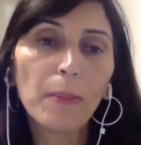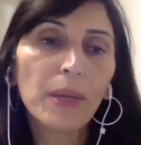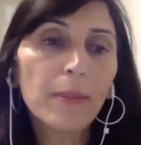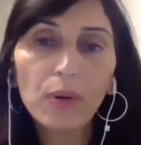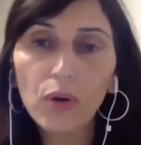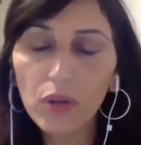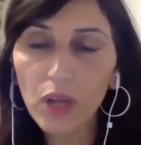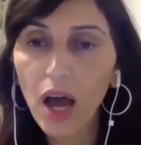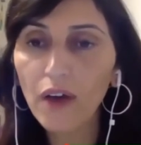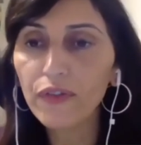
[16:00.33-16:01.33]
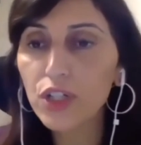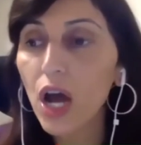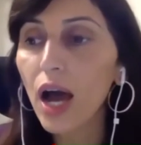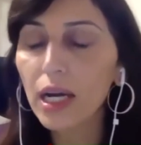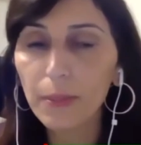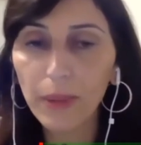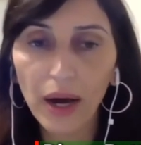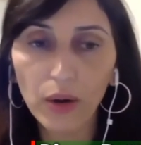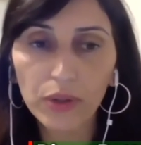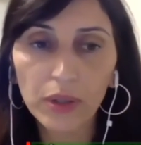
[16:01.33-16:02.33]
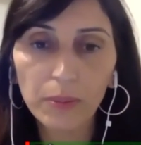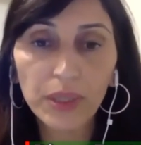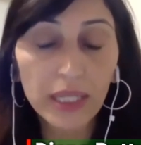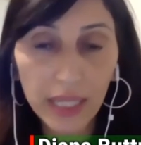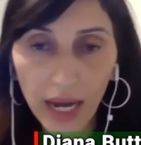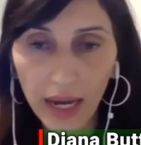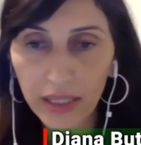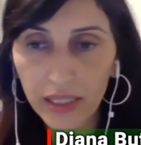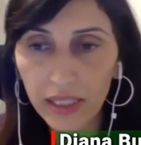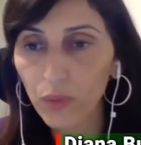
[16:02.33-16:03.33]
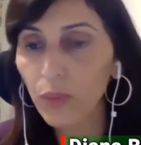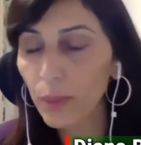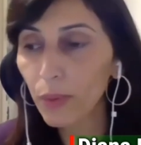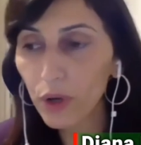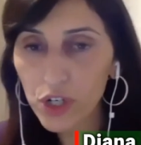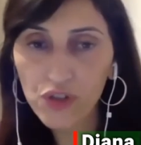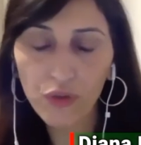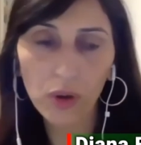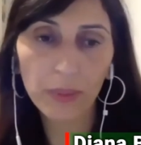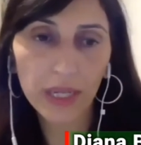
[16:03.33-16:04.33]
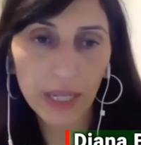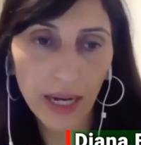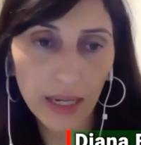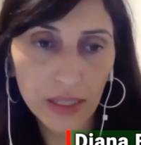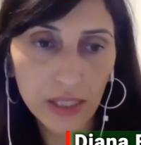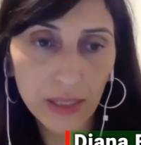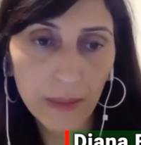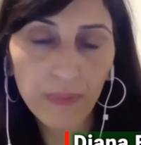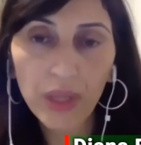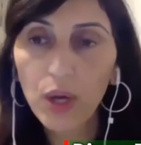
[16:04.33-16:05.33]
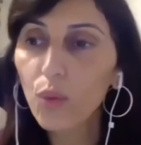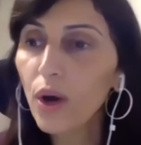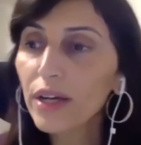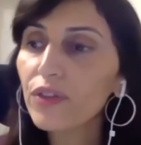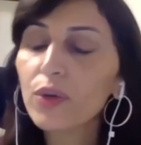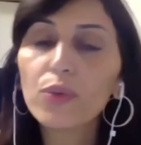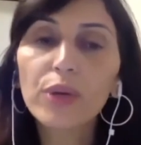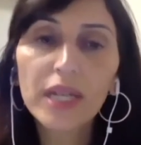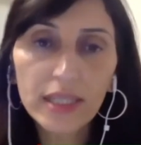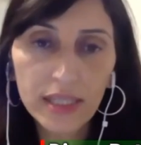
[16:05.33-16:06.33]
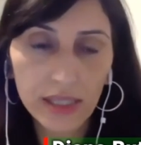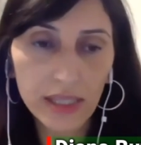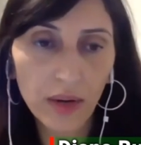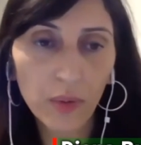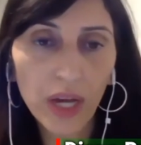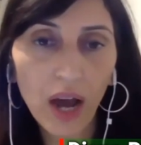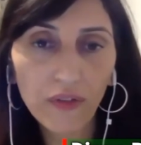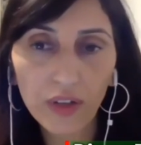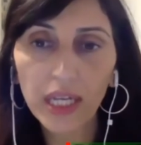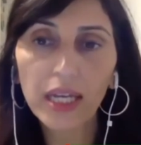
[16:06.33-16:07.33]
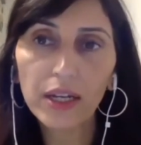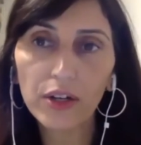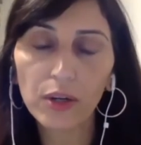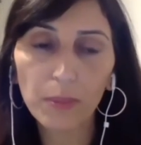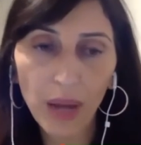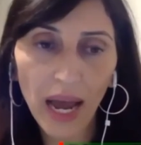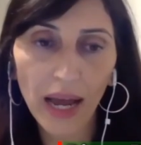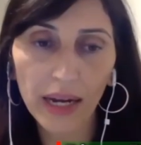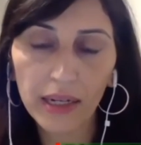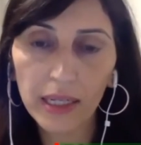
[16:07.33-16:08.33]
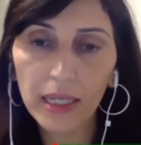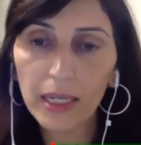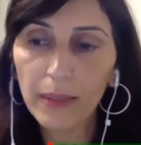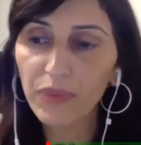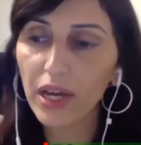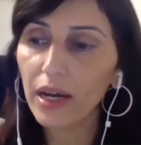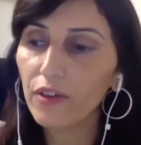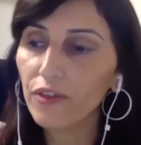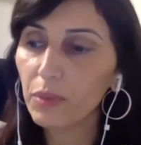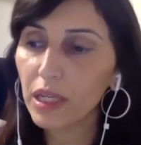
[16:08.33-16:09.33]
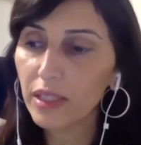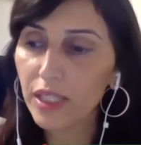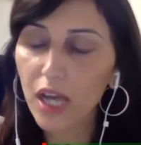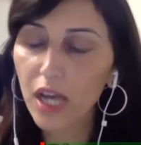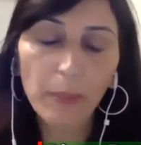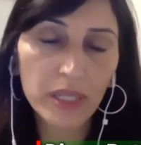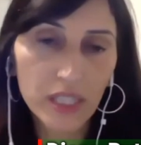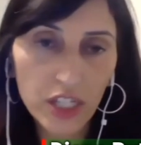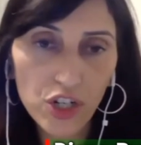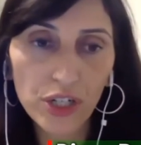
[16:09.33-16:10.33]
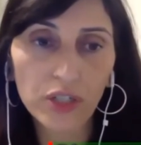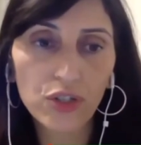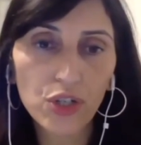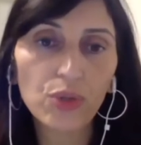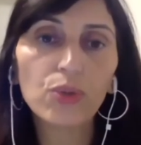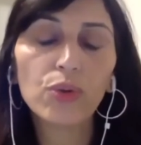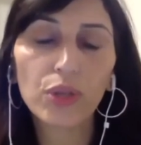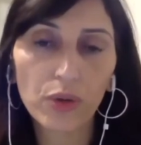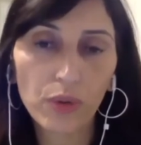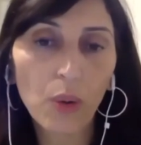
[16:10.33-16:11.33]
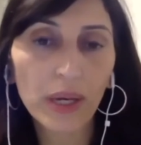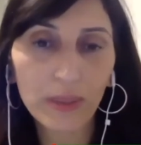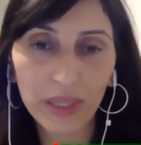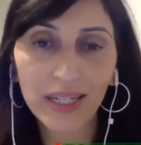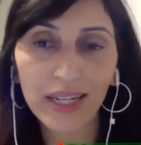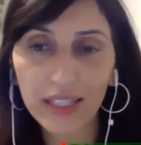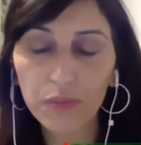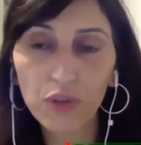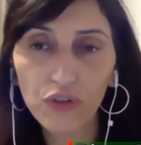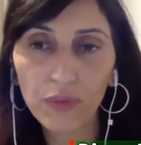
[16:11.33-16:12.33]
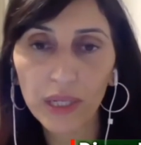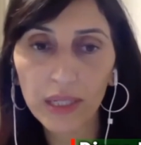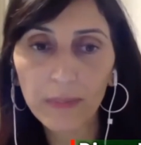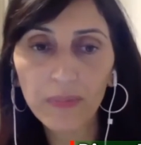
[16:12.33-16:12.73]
people often talk about BDS and when we push for BDS, one of the reasons that we often hear back as opposition to the growing BDS movement